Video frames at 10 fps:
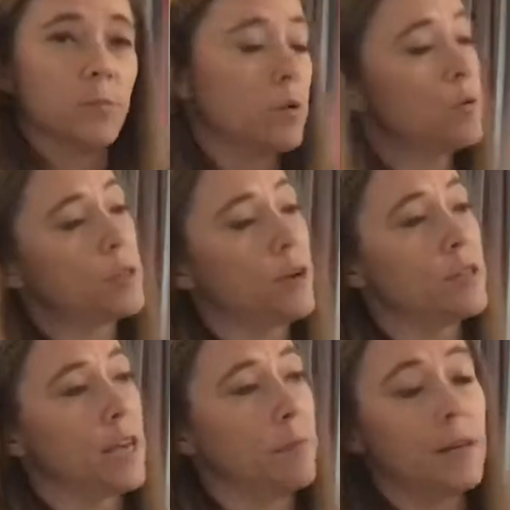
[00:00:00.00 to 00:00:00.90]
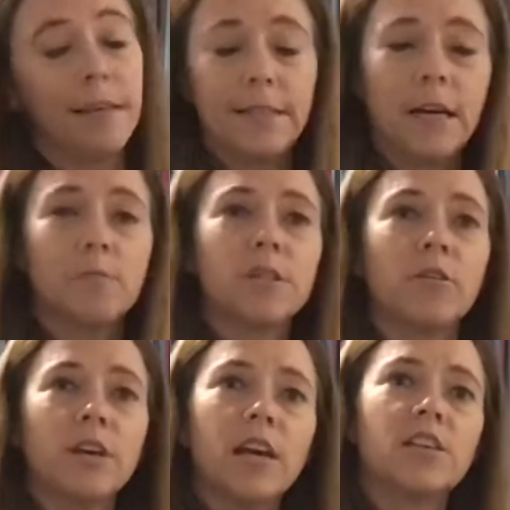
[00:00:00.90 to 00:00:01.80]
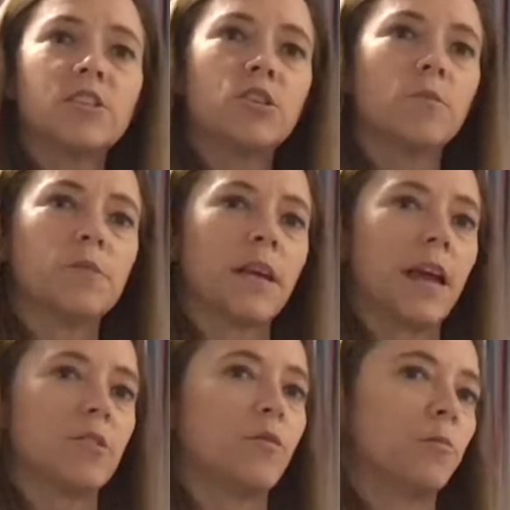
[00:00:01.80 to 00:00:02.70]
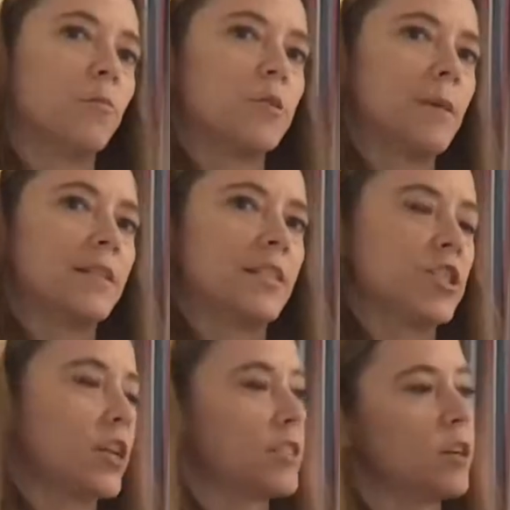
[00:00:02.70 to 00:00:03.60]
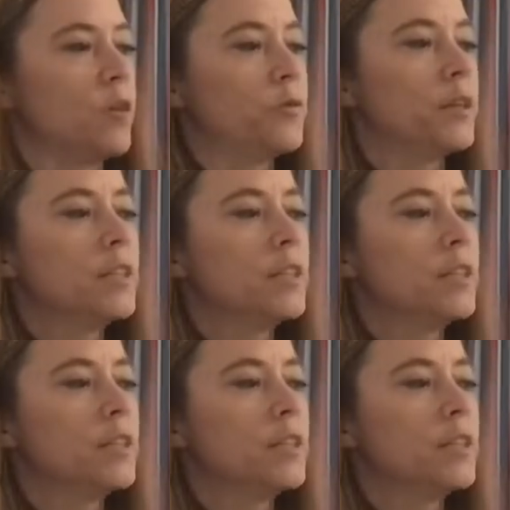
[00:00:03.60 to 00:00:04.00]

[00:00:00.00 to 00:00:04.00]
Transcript: but also to keep the lid up so that it stops the kettle from automatically shutting off.